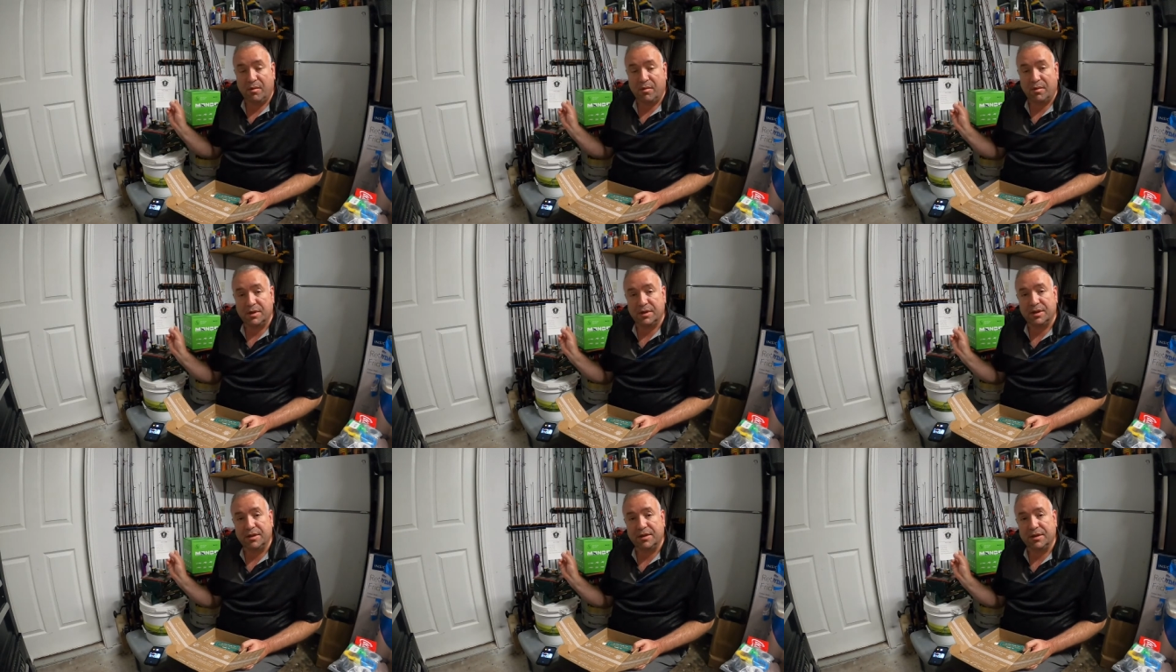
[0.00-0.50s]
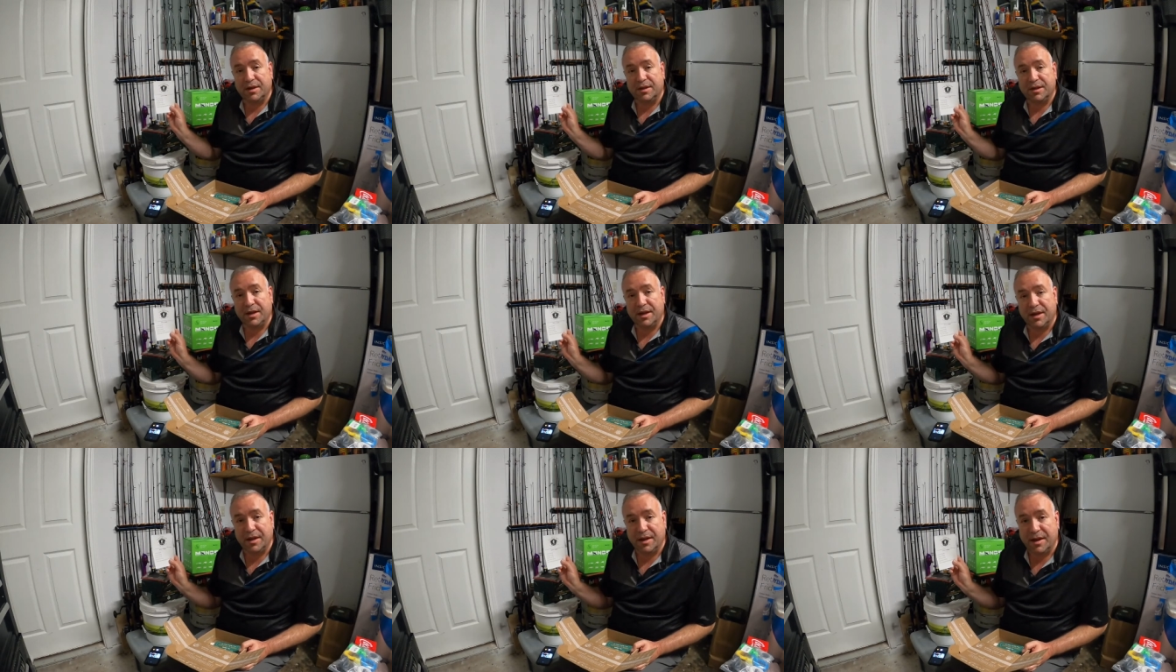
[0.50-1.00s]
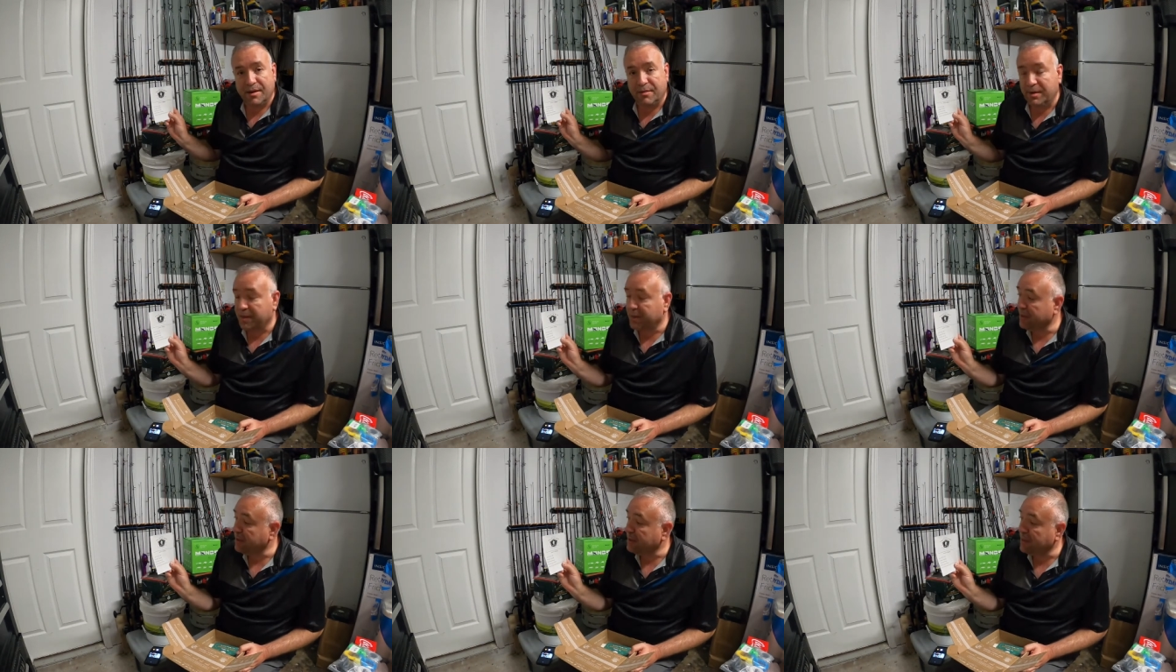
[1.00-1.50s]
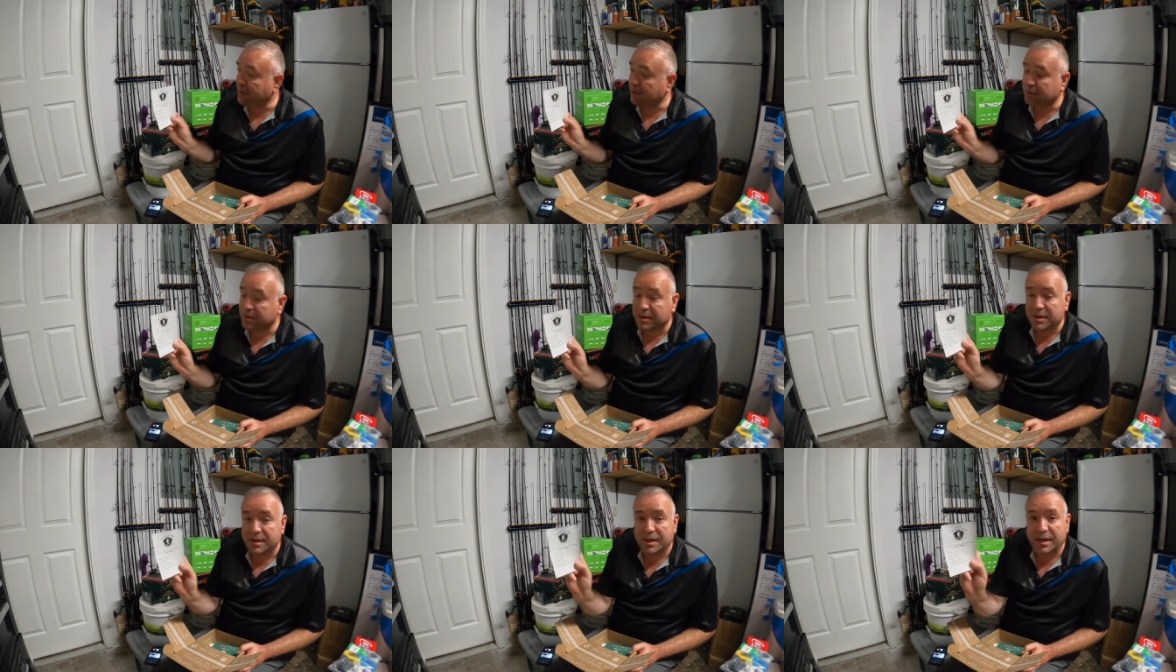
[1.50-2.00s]
course, it's going to tell you everything that
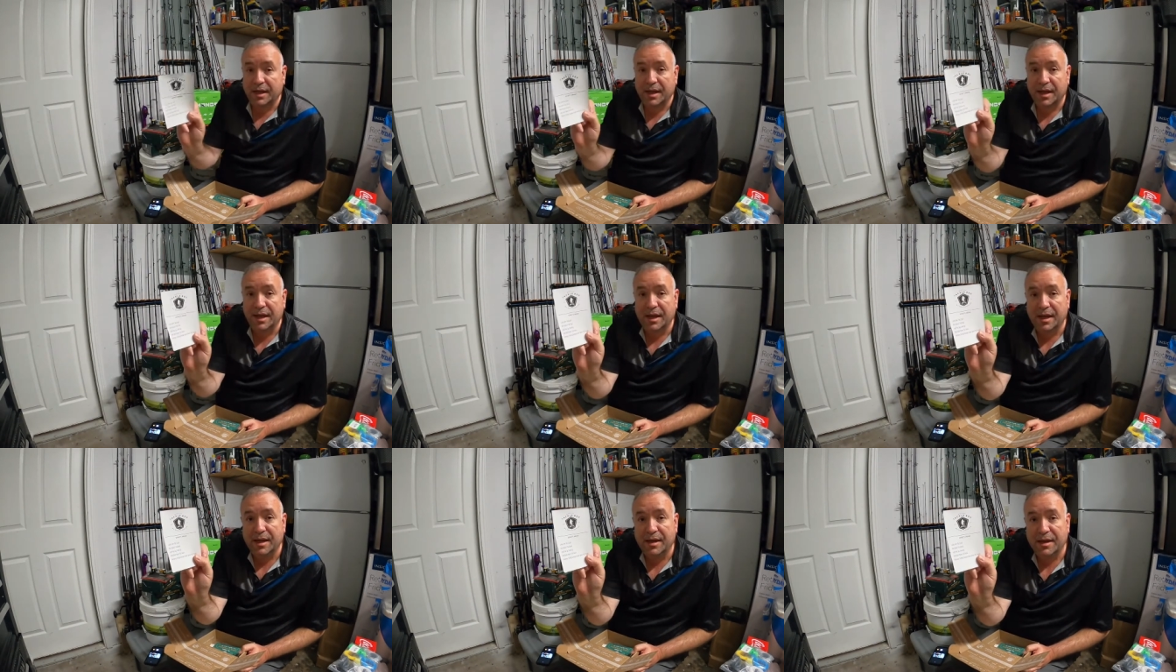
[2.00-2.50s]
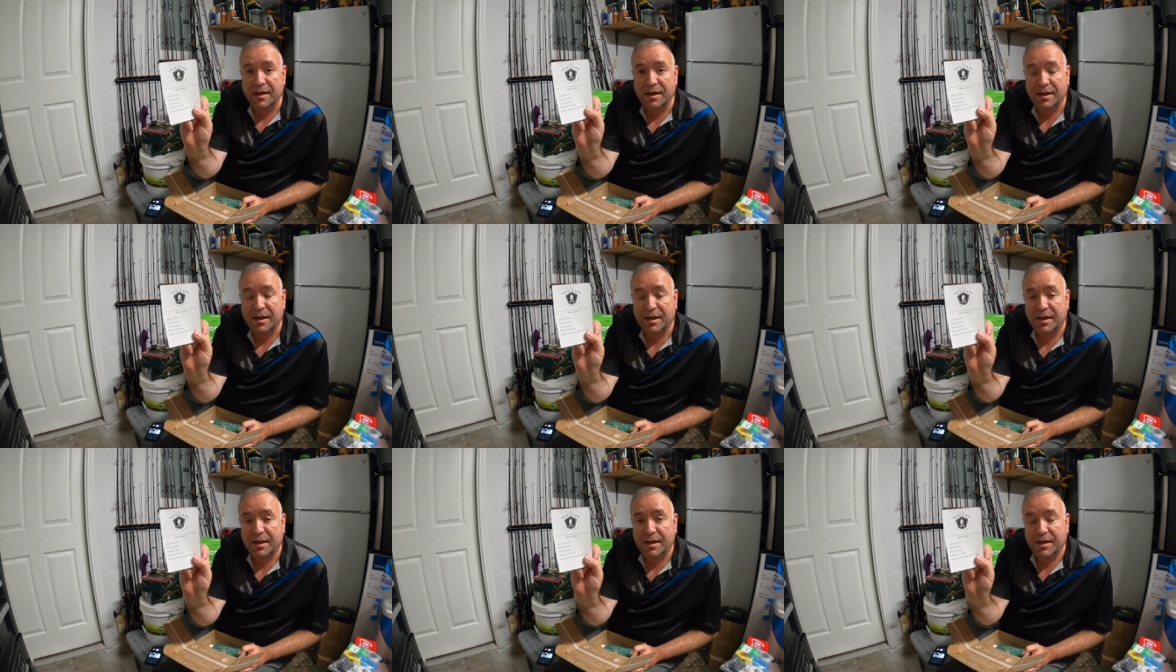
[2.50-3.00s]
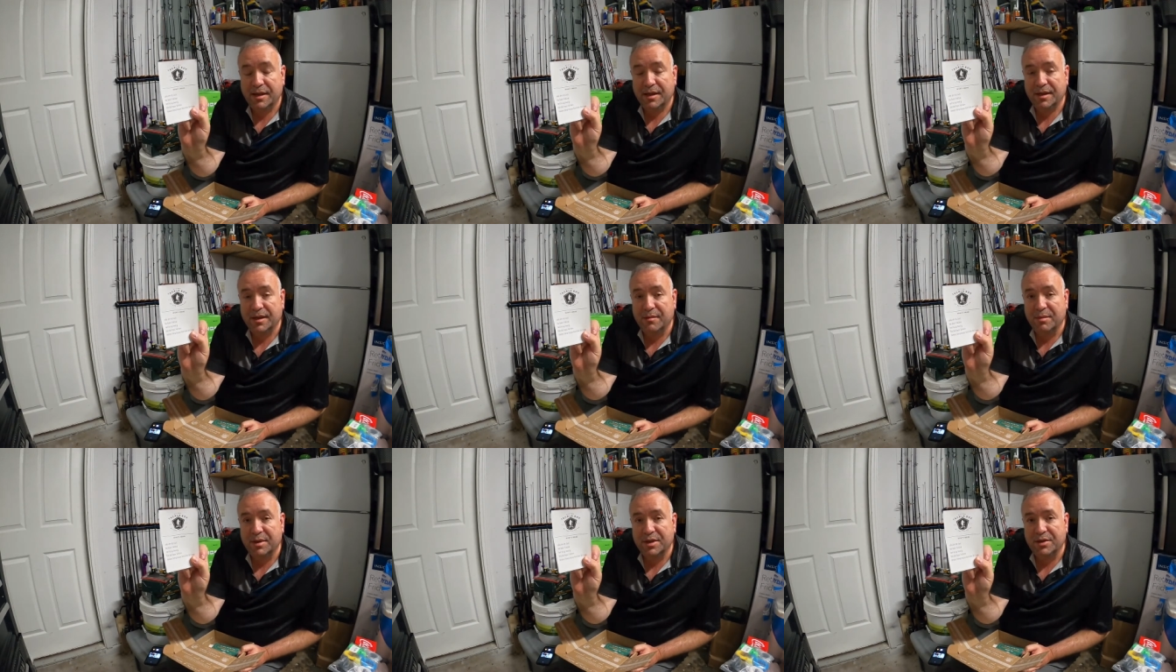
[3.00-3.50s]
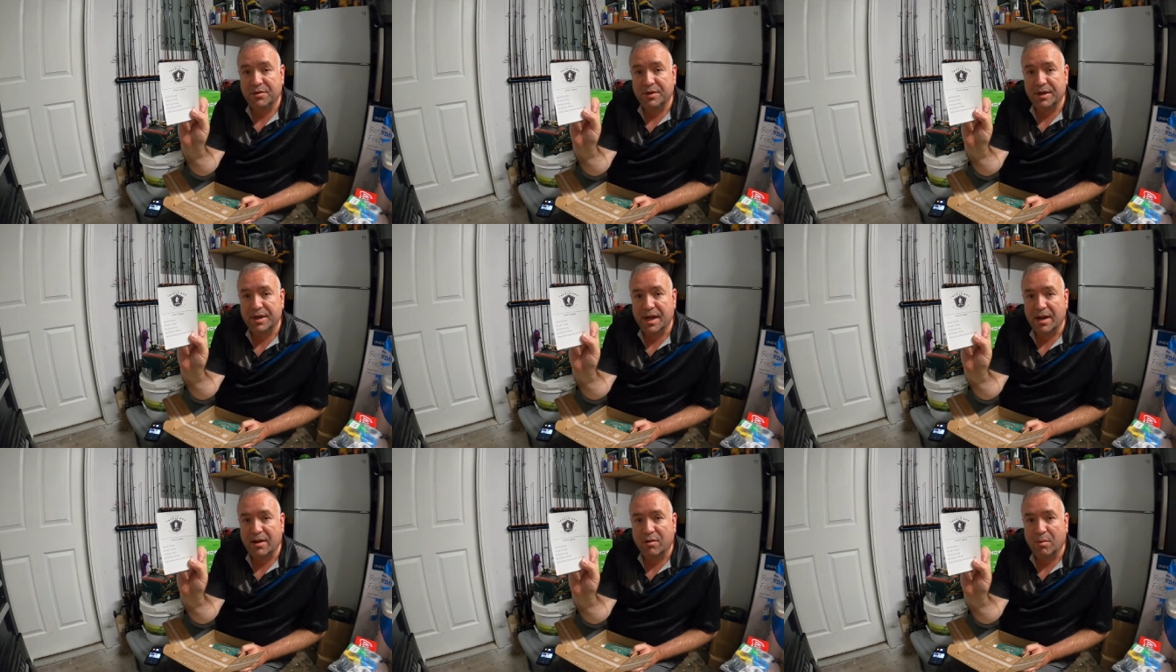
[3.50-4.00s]
was in the mystery
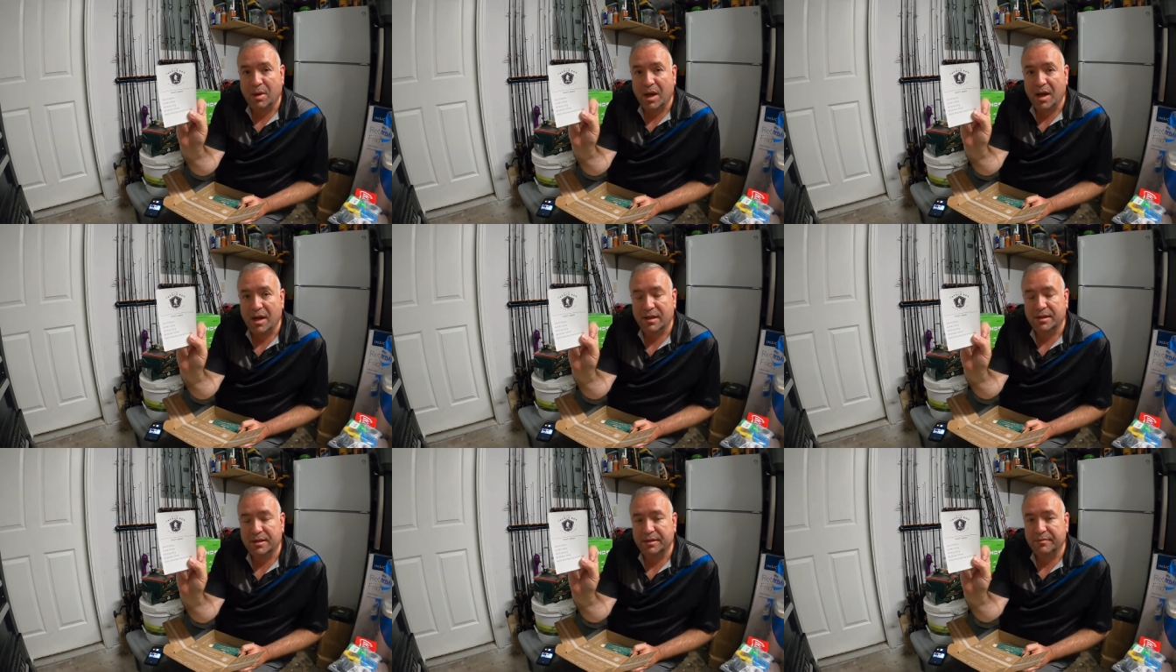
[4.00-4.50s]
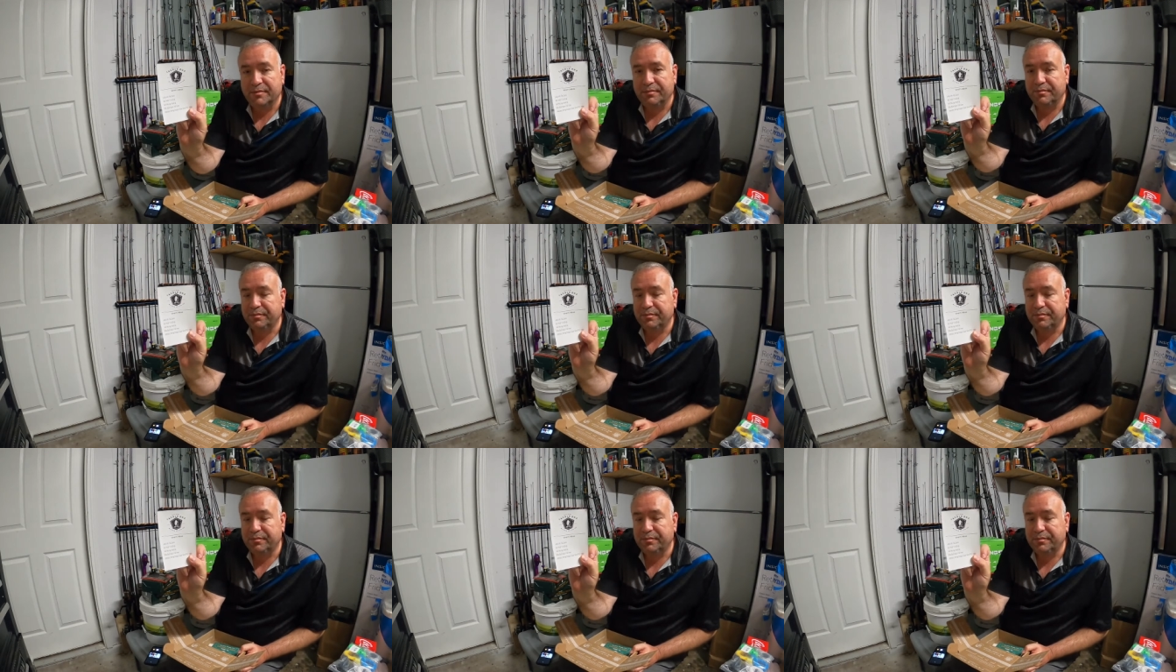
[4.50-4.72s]
tackle box.